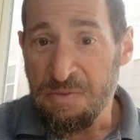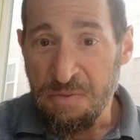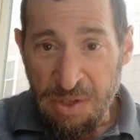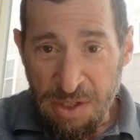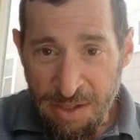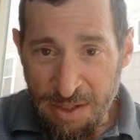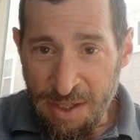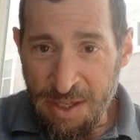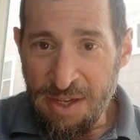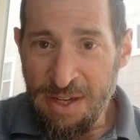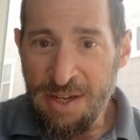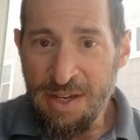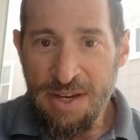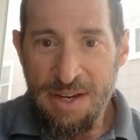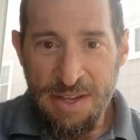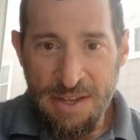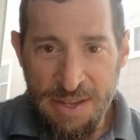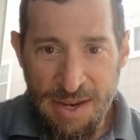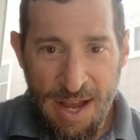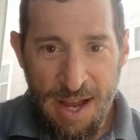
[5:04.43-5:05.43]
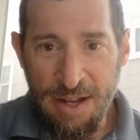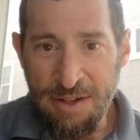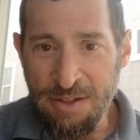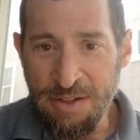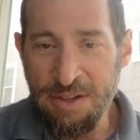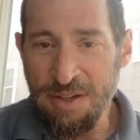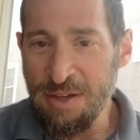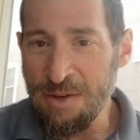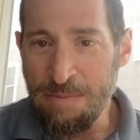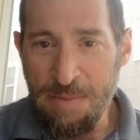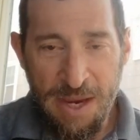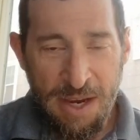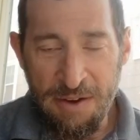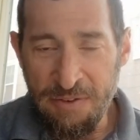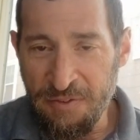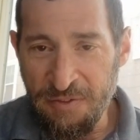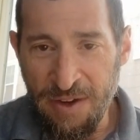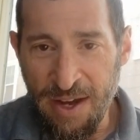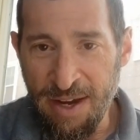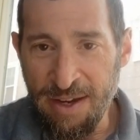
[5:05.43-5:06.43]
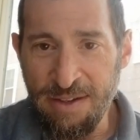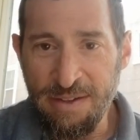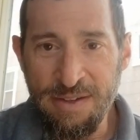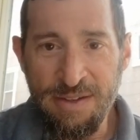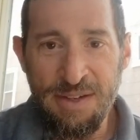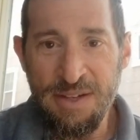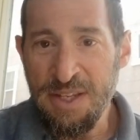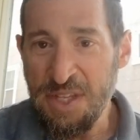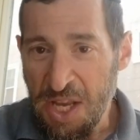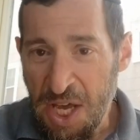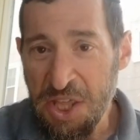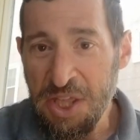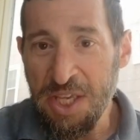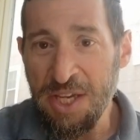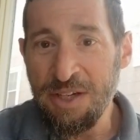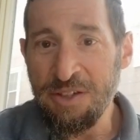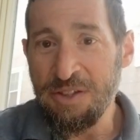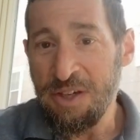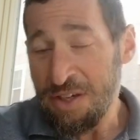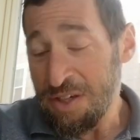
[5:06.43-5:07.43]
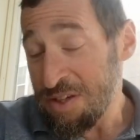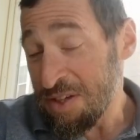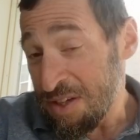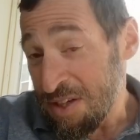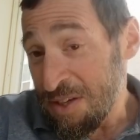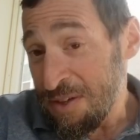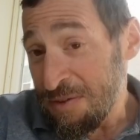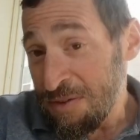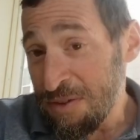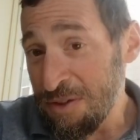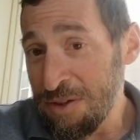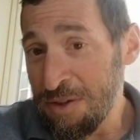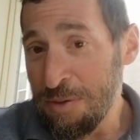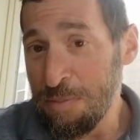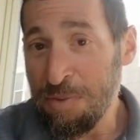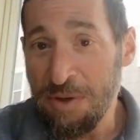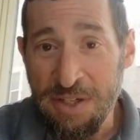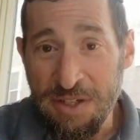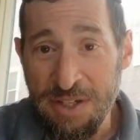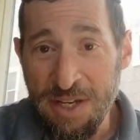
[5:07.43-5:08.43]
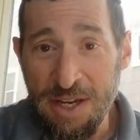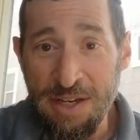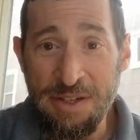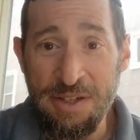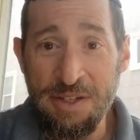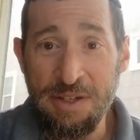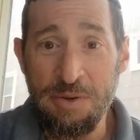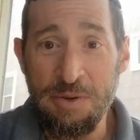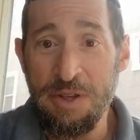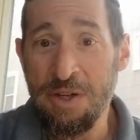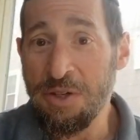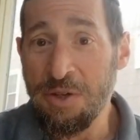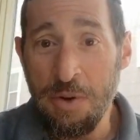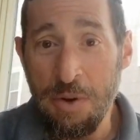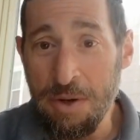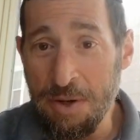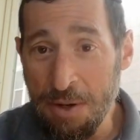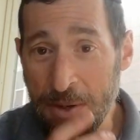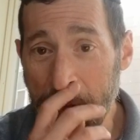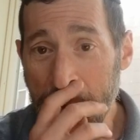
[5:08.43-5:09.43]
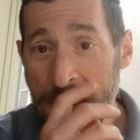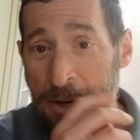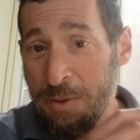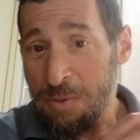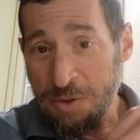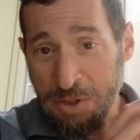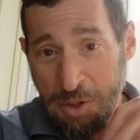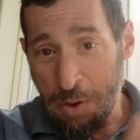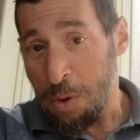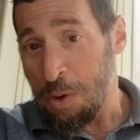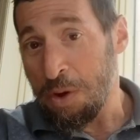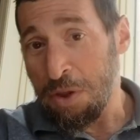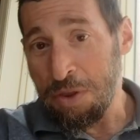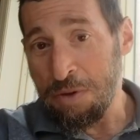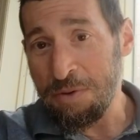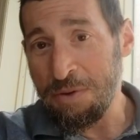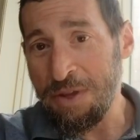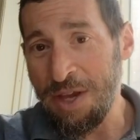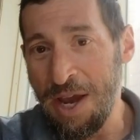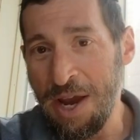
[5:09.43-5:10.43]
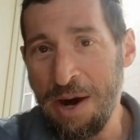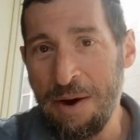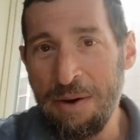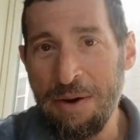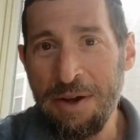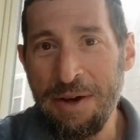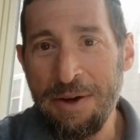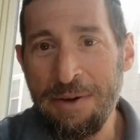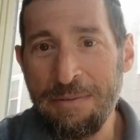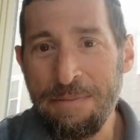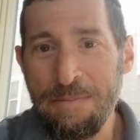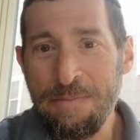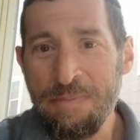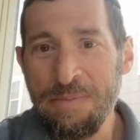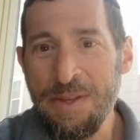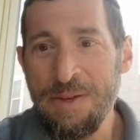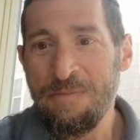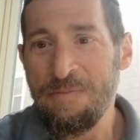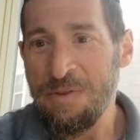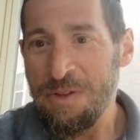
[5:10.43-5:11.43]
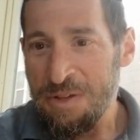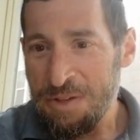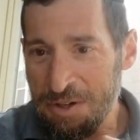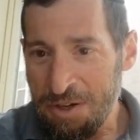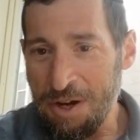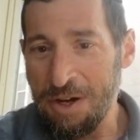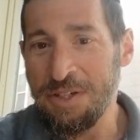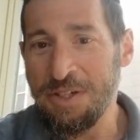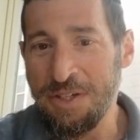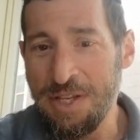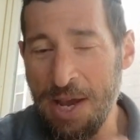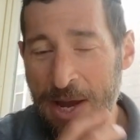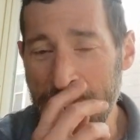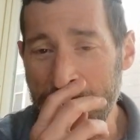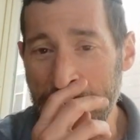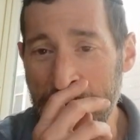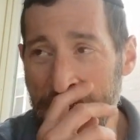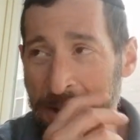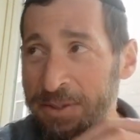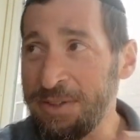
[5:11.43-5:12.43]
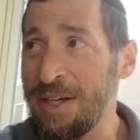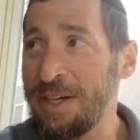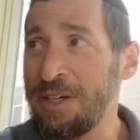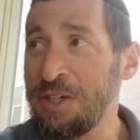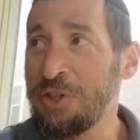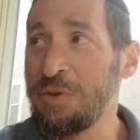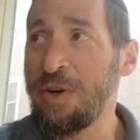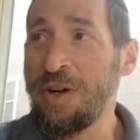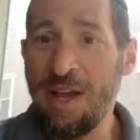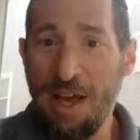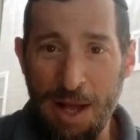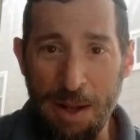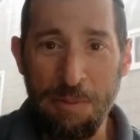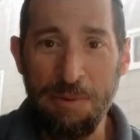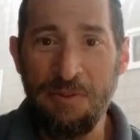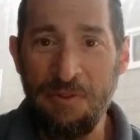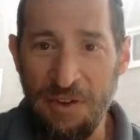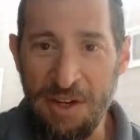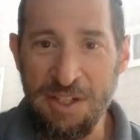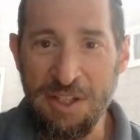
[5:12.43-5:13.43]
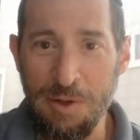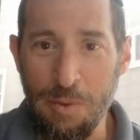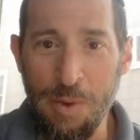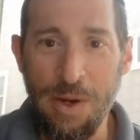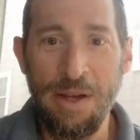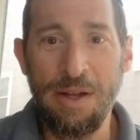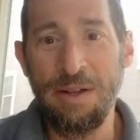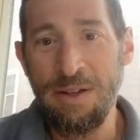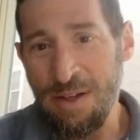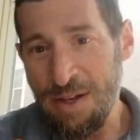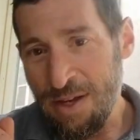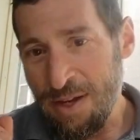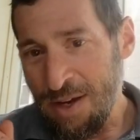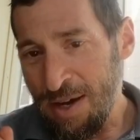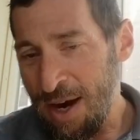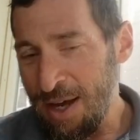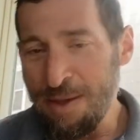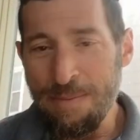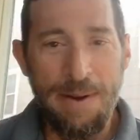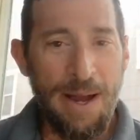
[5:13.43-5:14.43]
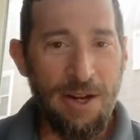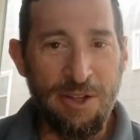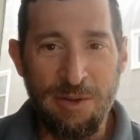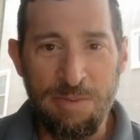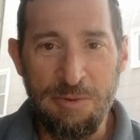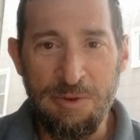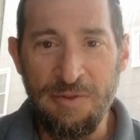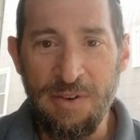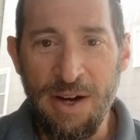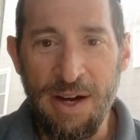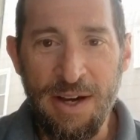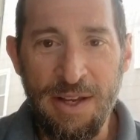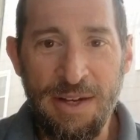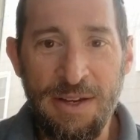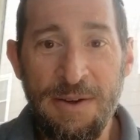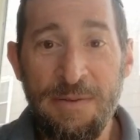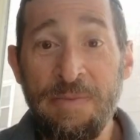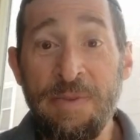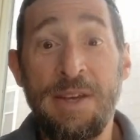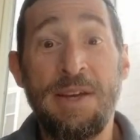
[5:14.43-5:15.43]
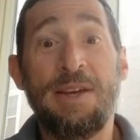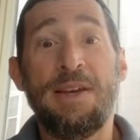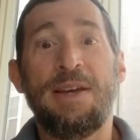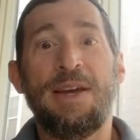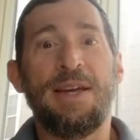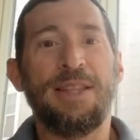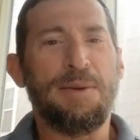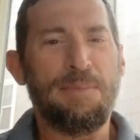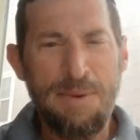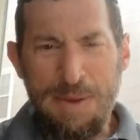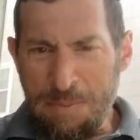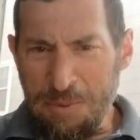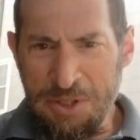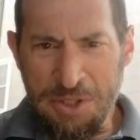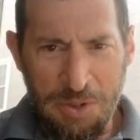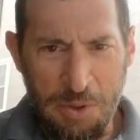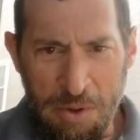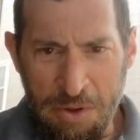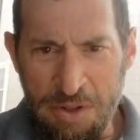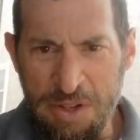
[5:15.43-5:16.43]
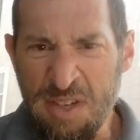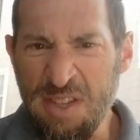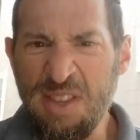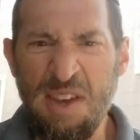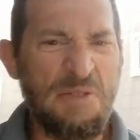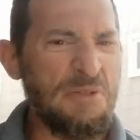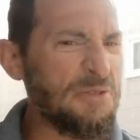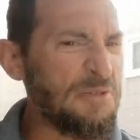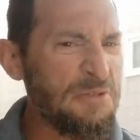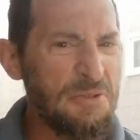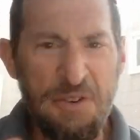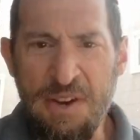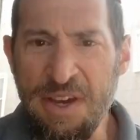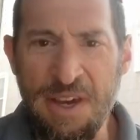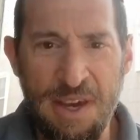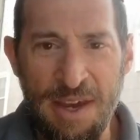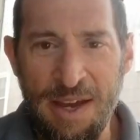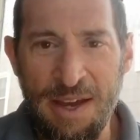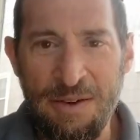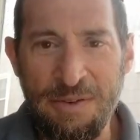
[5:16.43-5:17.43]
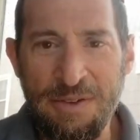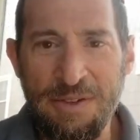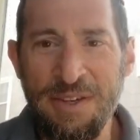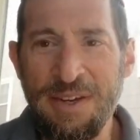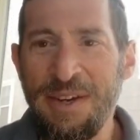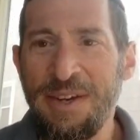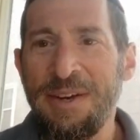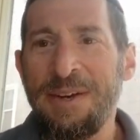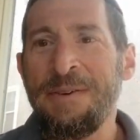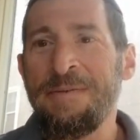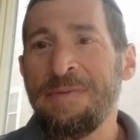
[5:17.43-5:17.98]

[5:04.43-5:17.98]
really not to make a fight, nothing. Just the princess or the daughter was going through the area, cut down a tree to help fix the wheel, and they're about to move on. And the people saw this, they're freaking out.